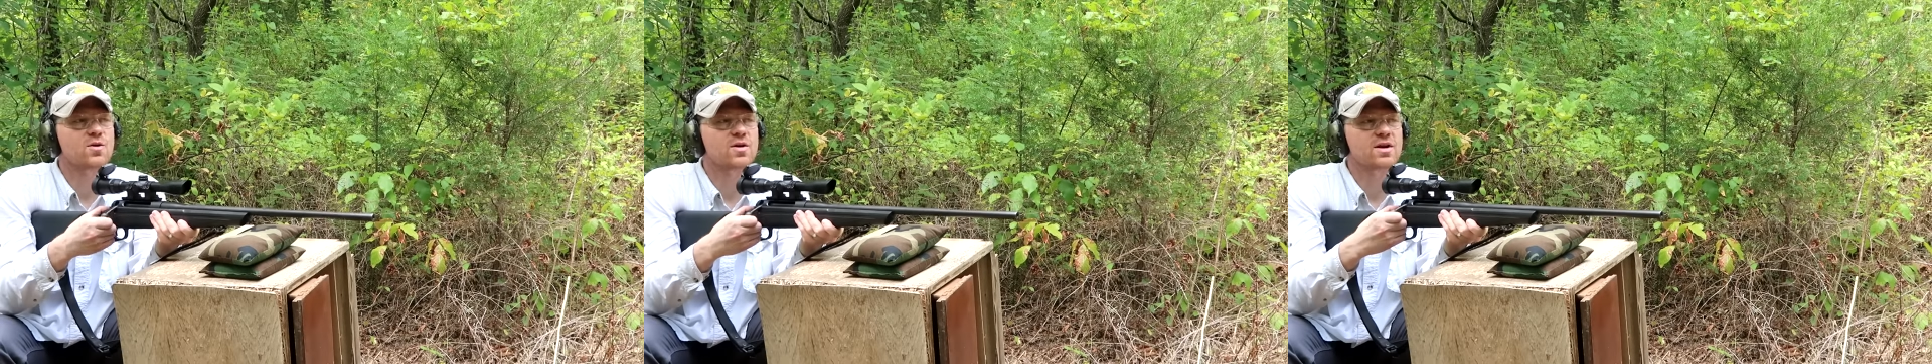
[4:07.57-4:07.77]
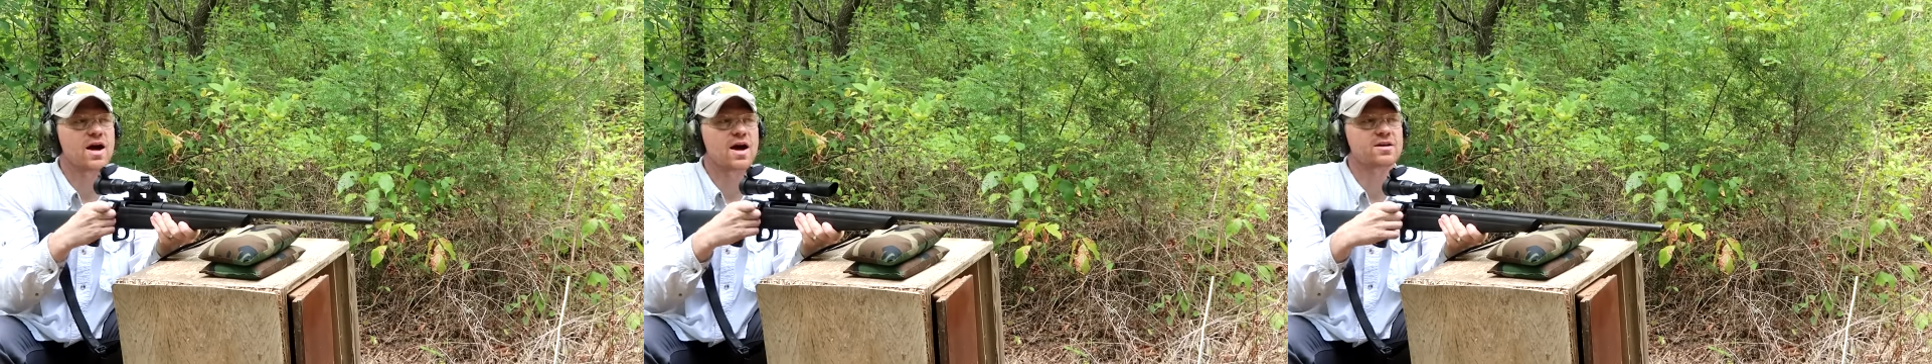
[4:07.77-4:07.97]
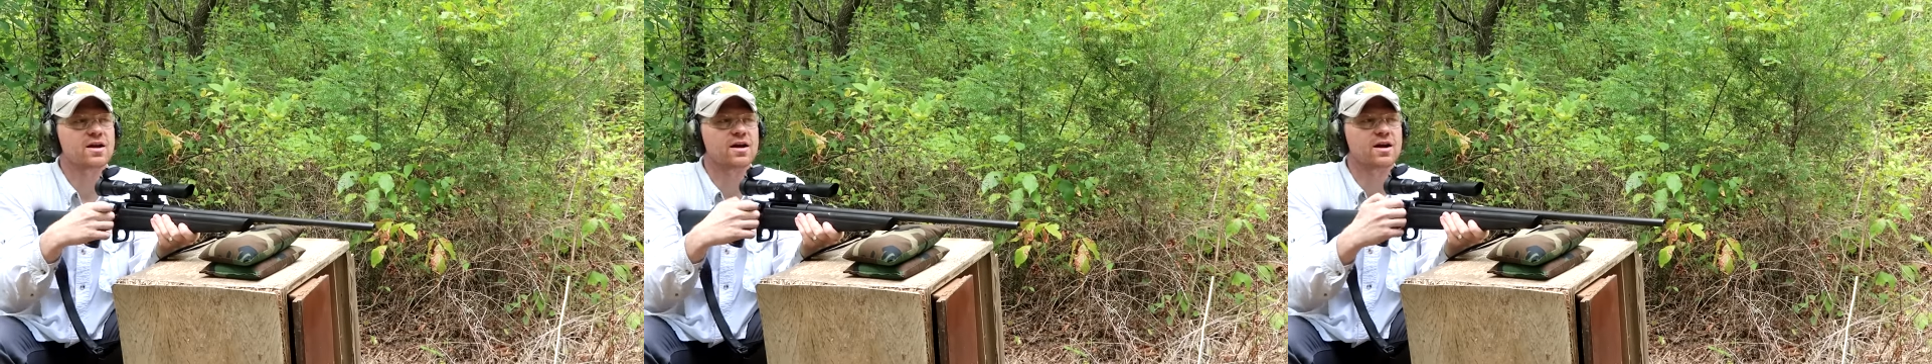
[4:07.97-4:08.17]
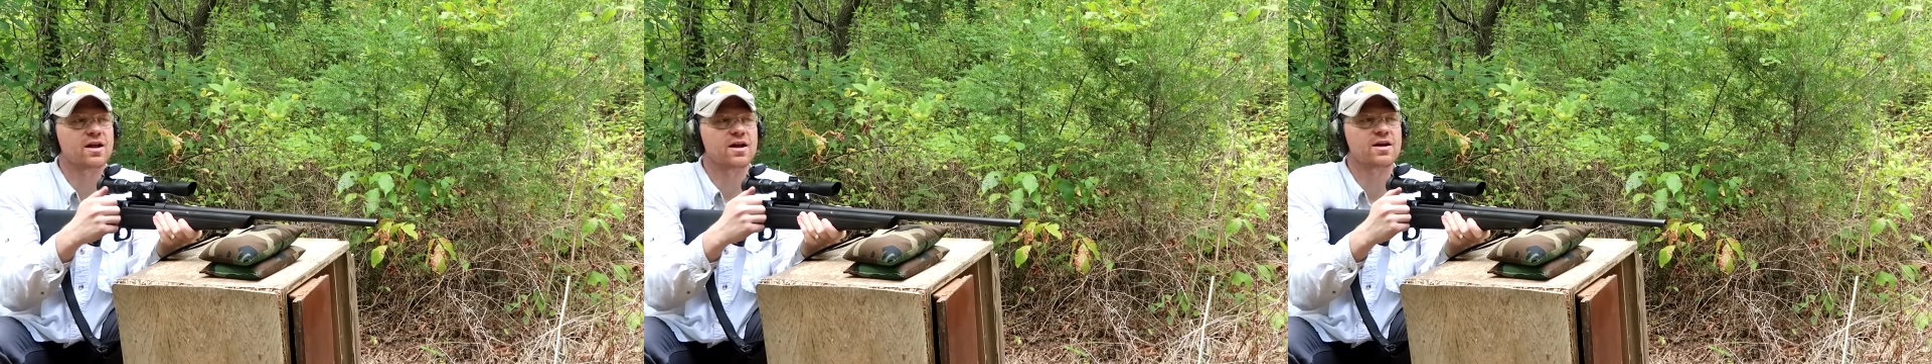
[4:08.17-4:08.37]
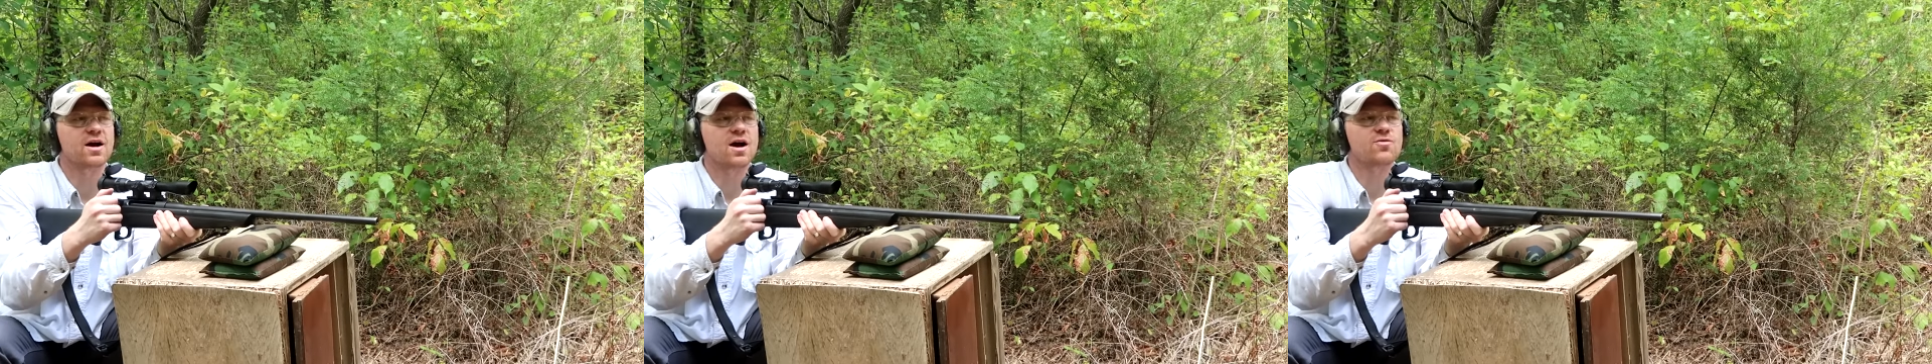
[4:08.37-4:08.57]
we knocked it
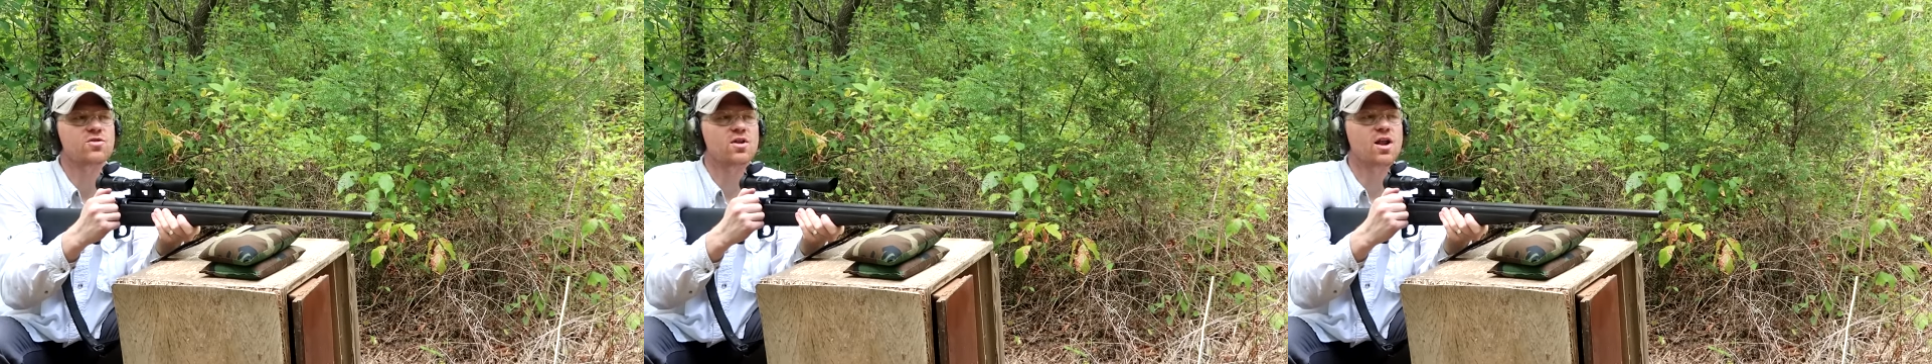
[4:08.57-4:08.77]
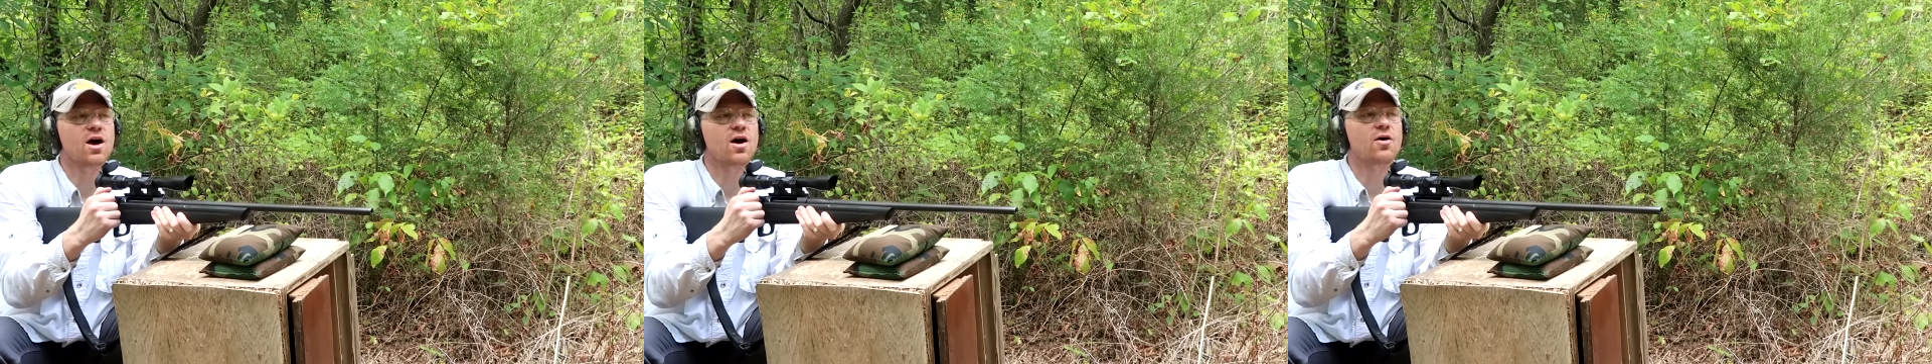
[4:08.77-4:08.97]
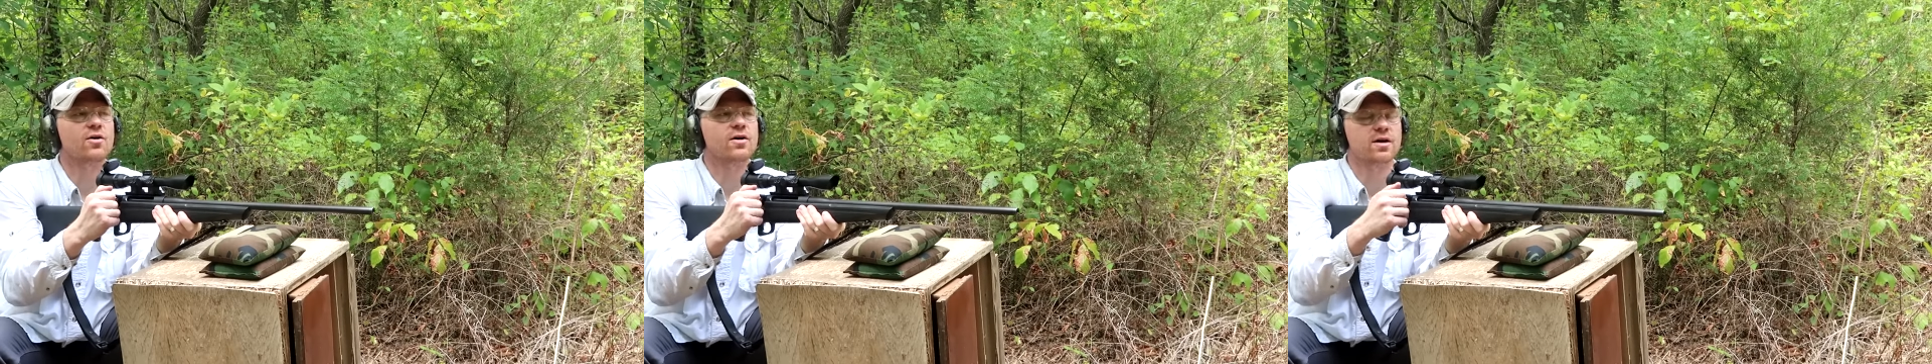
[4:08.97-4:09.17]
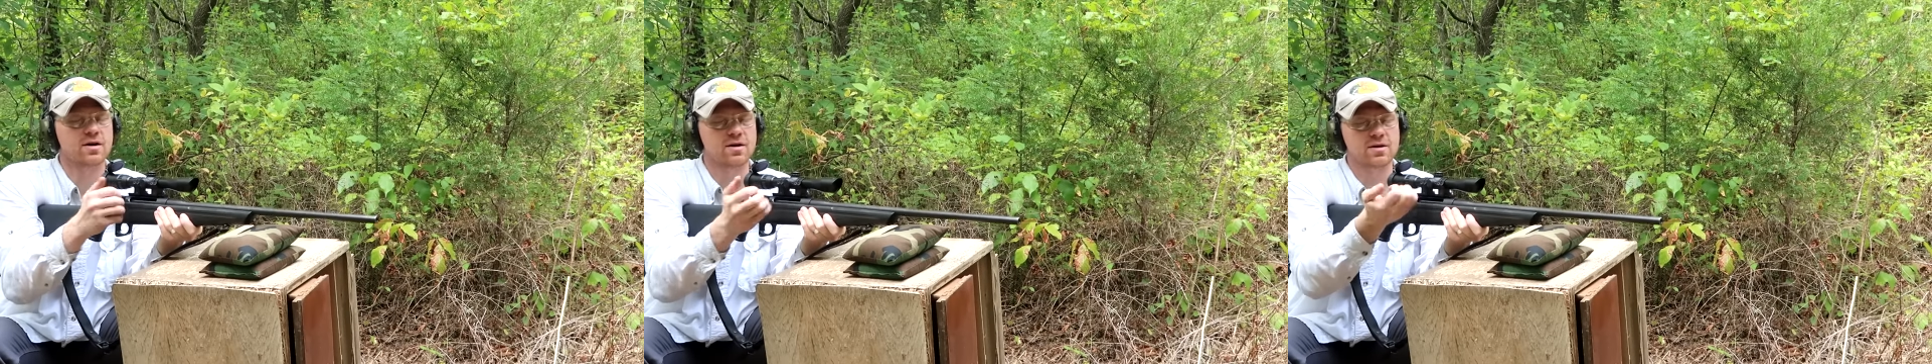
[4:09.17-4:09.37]
clean off the log.